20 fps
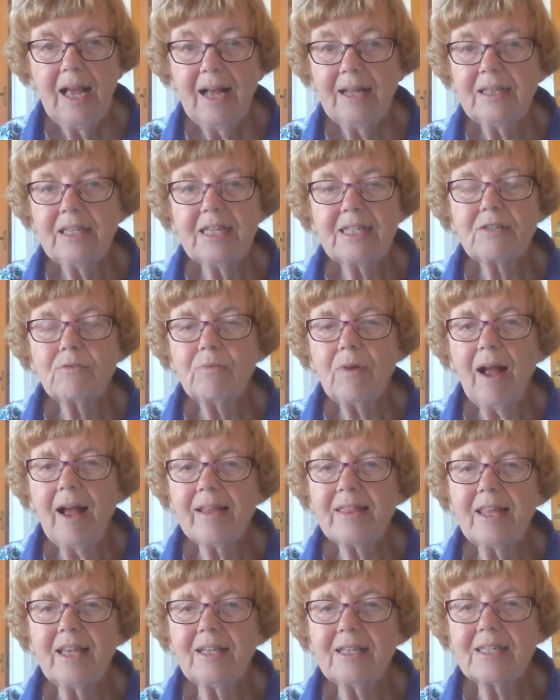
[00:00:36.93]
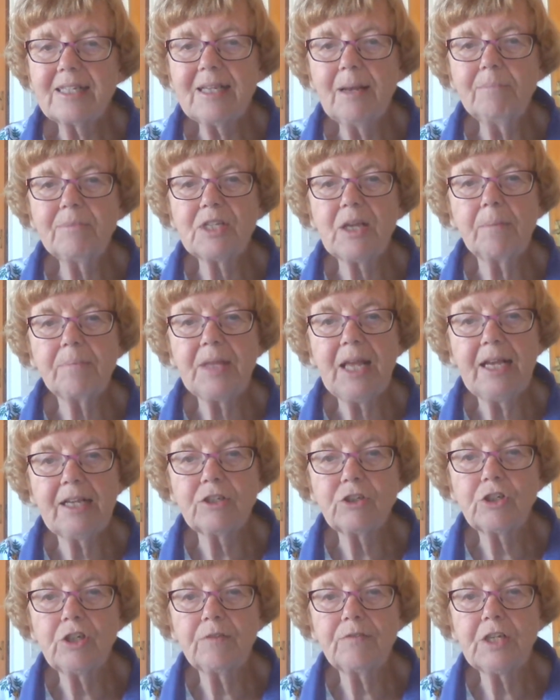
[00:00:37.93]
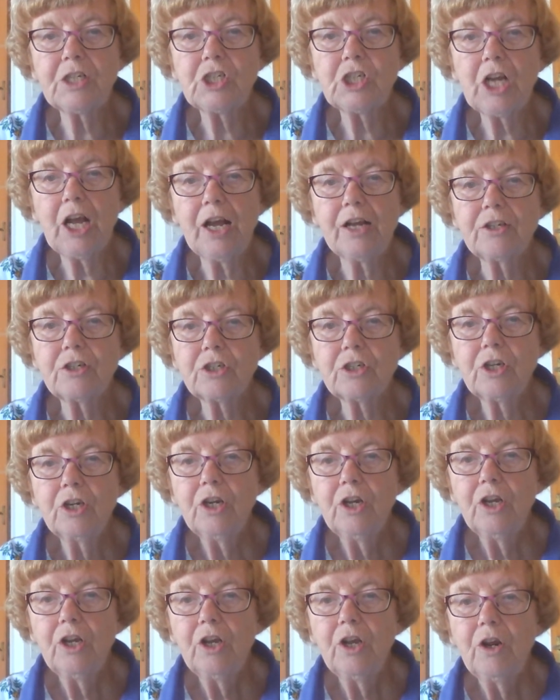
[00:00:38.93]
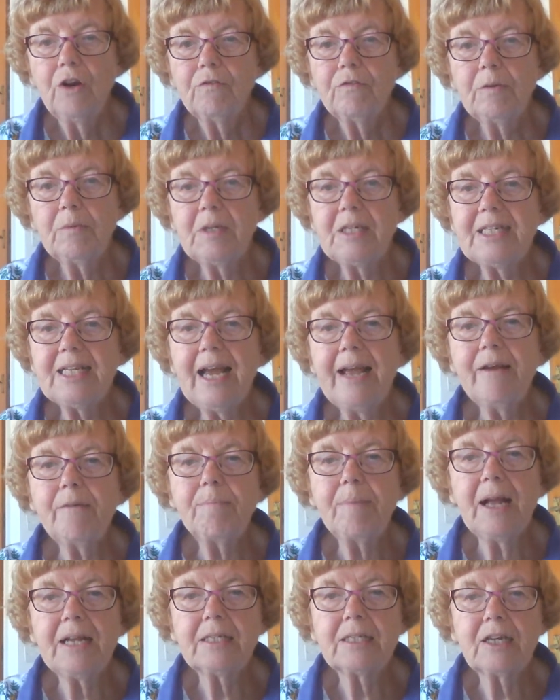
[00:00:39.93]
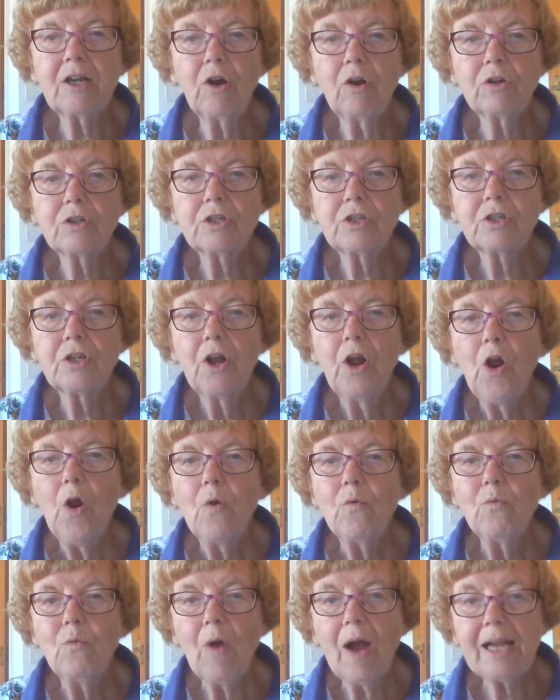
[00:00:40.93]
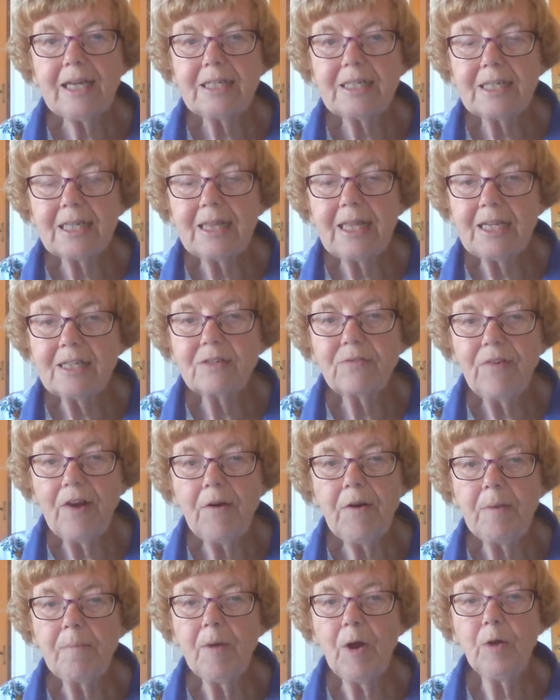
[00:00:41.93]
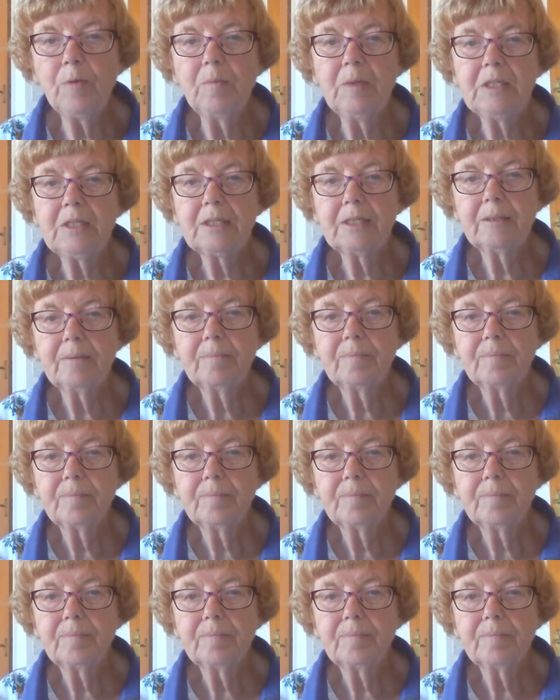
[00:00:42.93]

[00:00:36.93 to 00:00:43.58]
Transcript: And this, I think, sums up the history of the church from the day of Pentecost right to this very moment.